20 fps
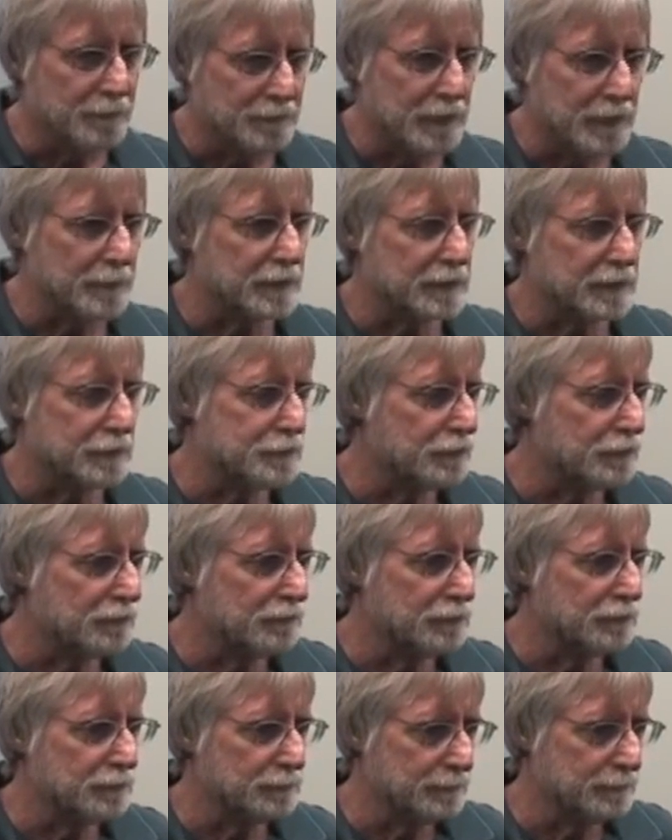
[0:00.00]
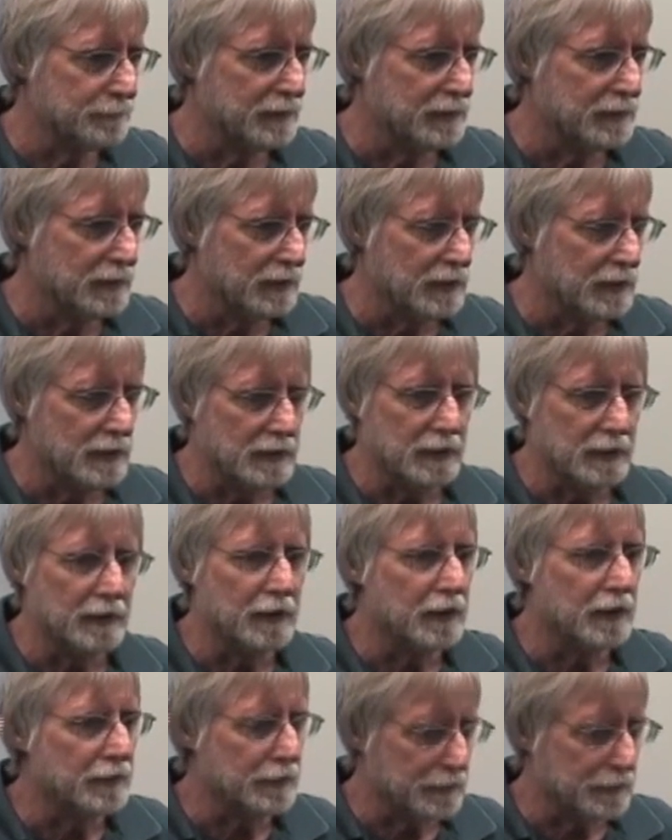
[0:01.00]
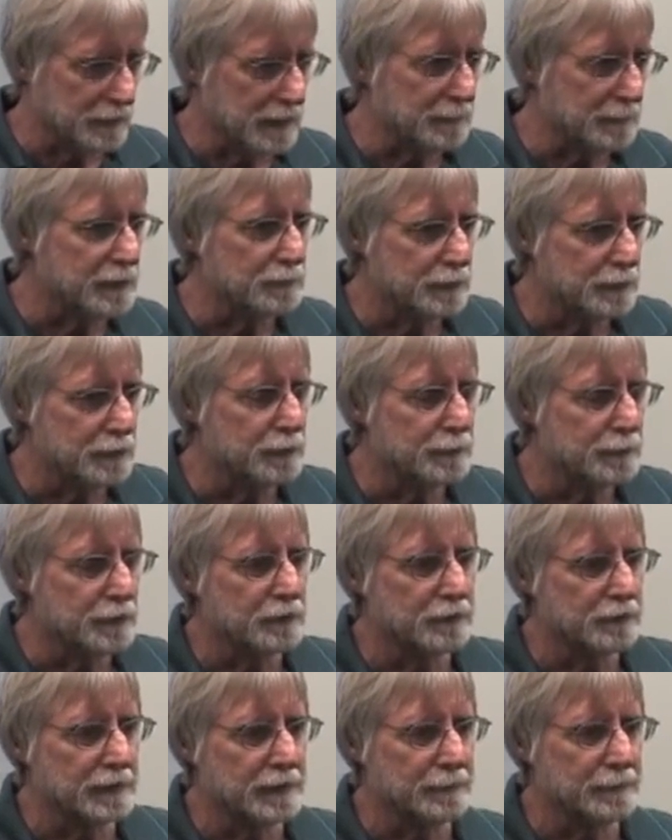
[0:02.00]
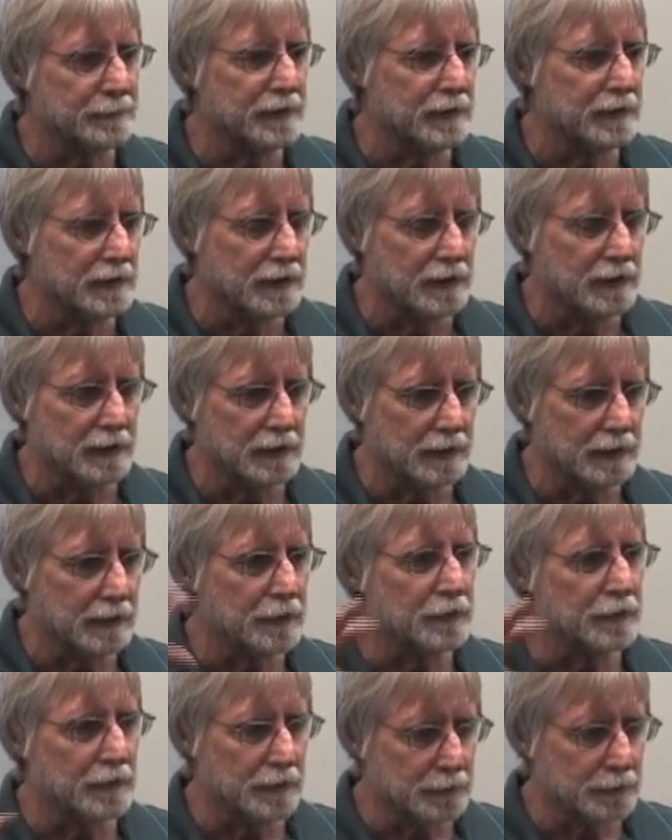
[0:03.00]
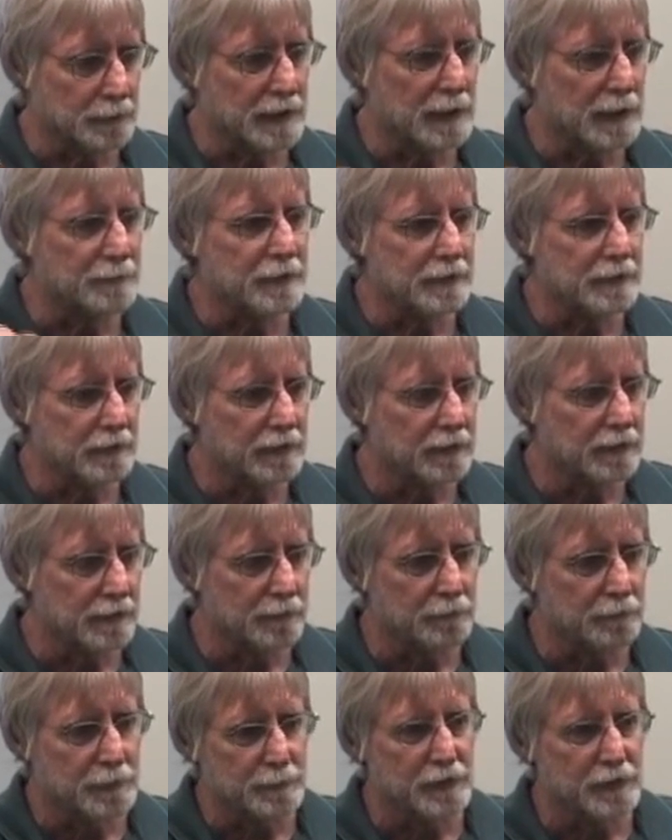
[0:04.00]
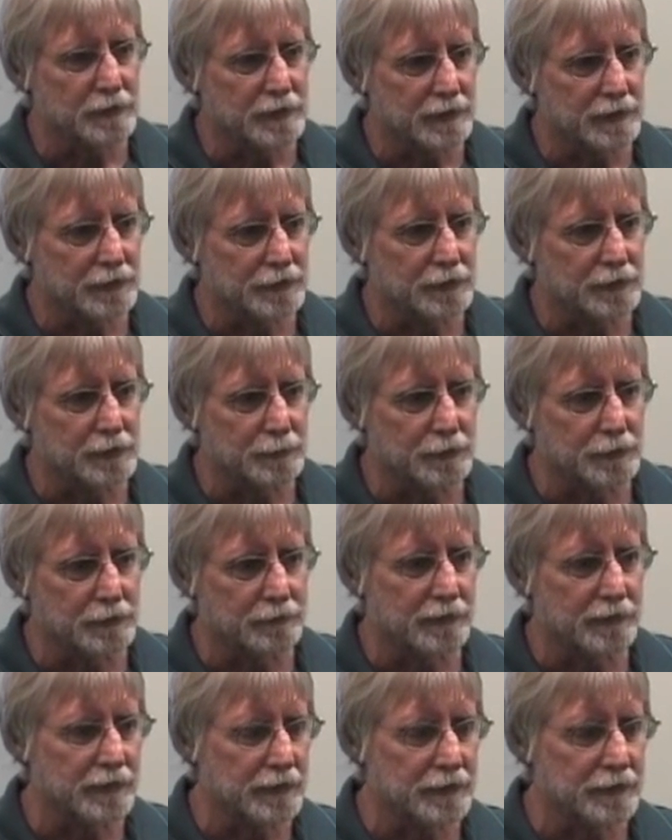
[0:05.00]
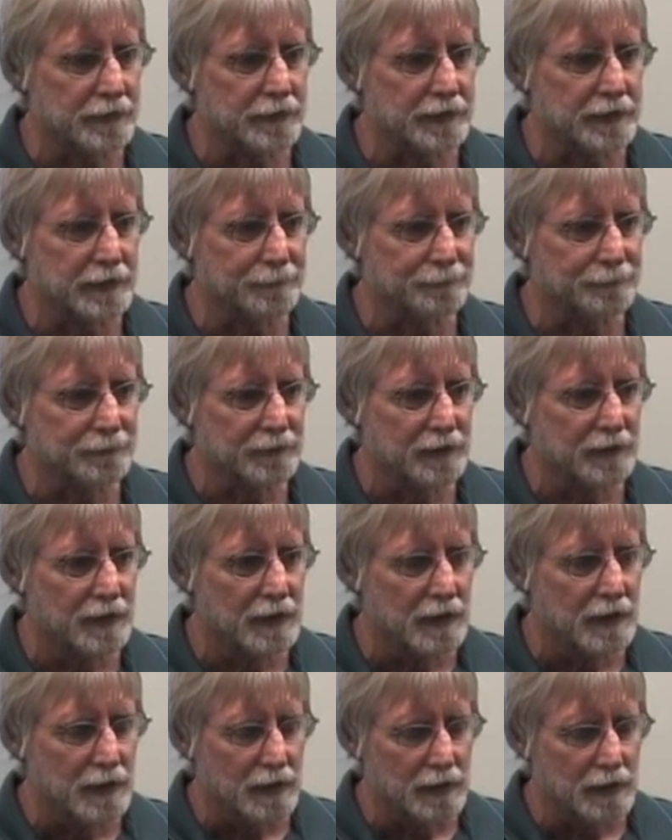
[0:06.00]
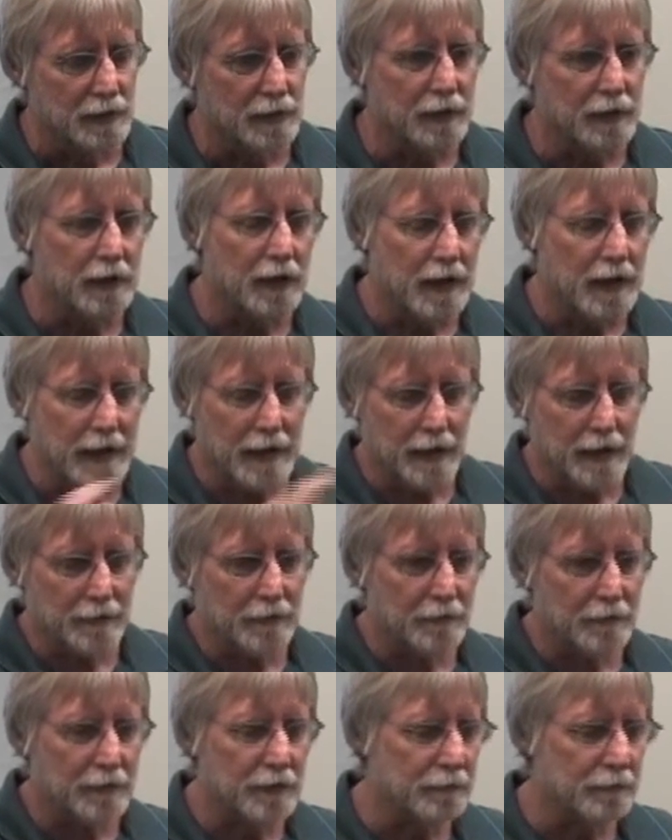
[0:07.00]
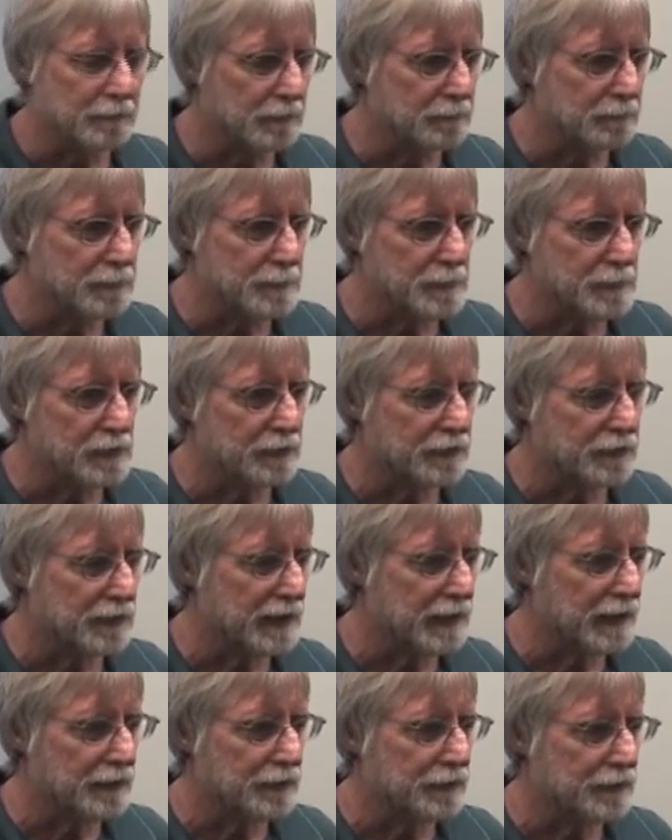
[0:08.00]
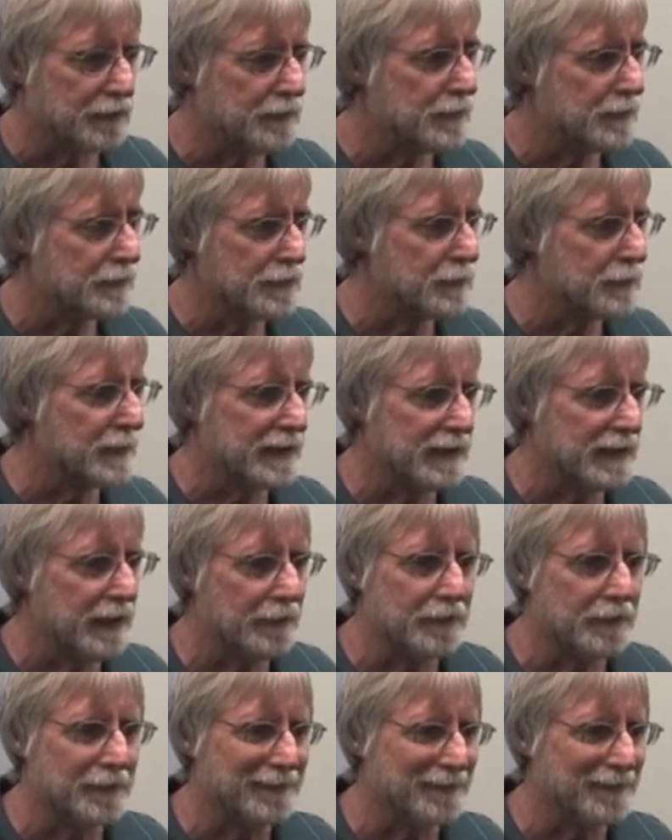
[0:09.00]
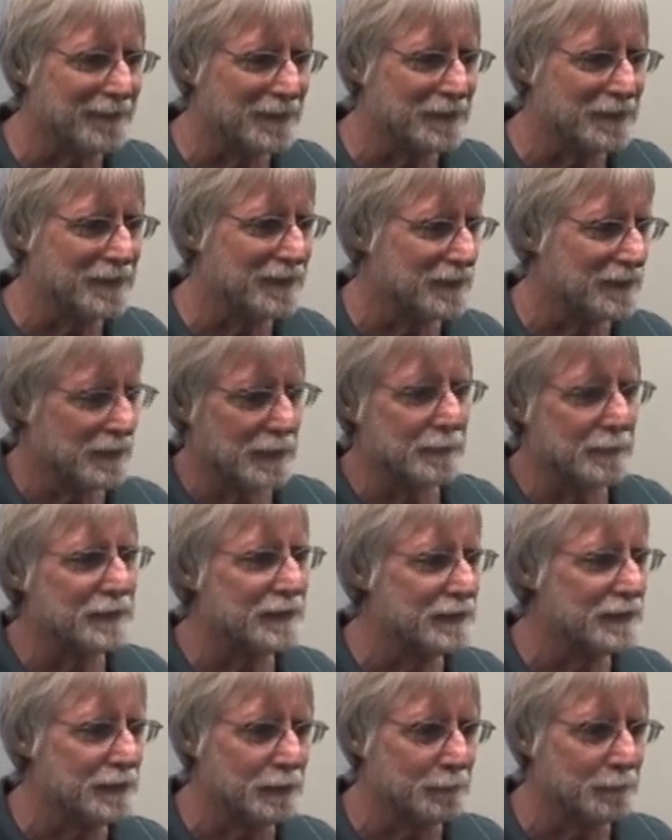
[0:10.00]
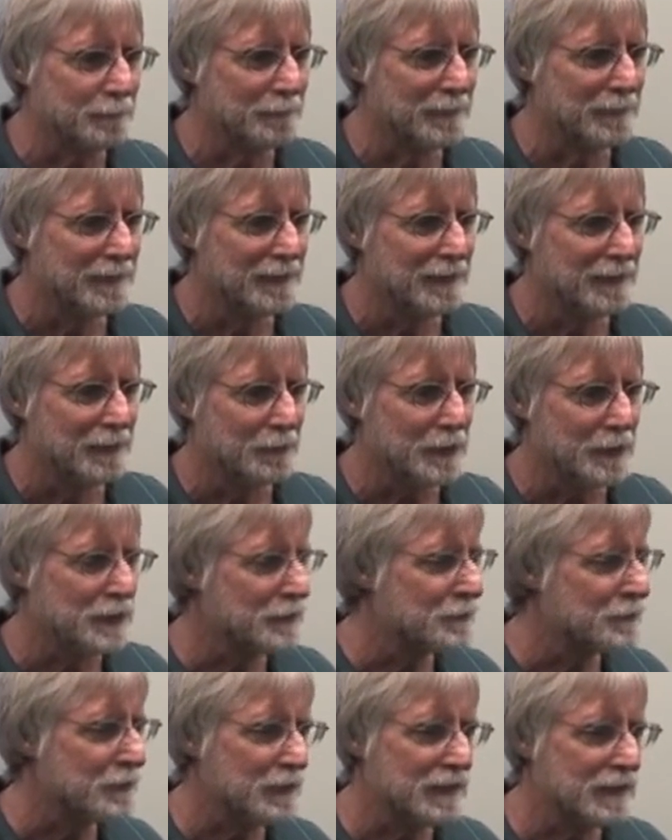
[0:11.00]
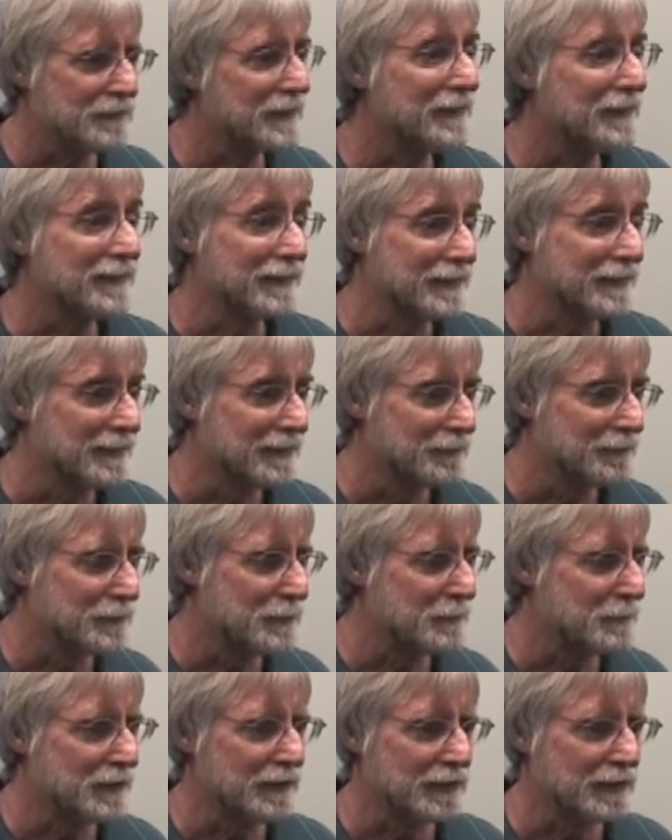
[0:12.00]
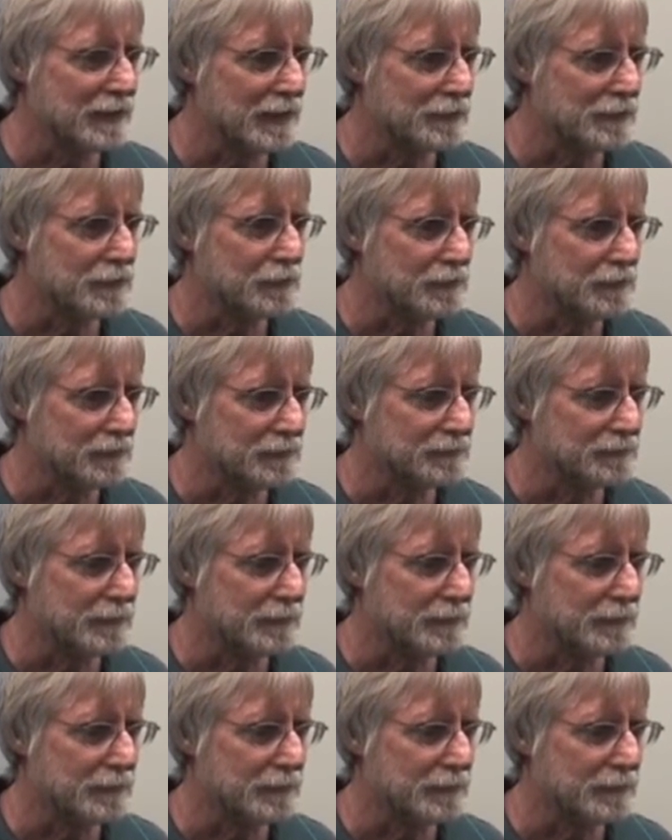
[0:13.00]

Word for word: from the control room uh, on the same computer program uh, as, as, we operate the remote telescopes over the internet. Uh, out of our remote sites, there's nobody out there. It's an empty dome. We control everything from our console.